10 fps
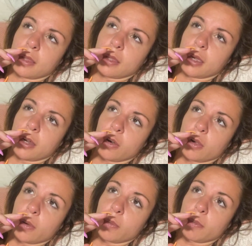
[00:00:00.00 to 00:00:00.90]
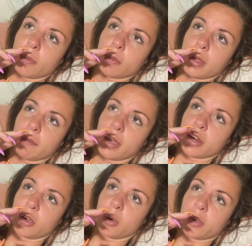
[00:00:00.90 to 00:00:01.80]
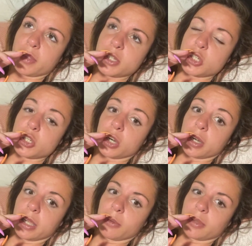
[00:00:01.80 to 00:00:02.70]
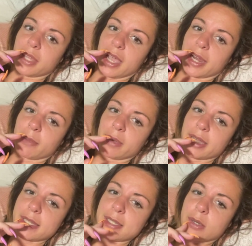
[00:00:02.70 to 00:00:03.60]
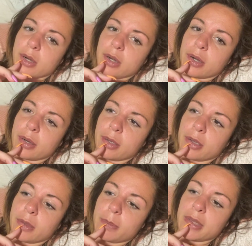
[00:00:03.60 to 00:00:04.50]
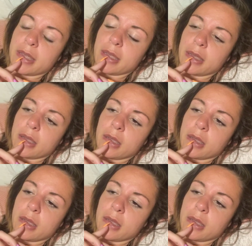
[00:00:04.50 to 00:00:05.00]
I don't know, I've got to go on this journey with cannabis, or it could be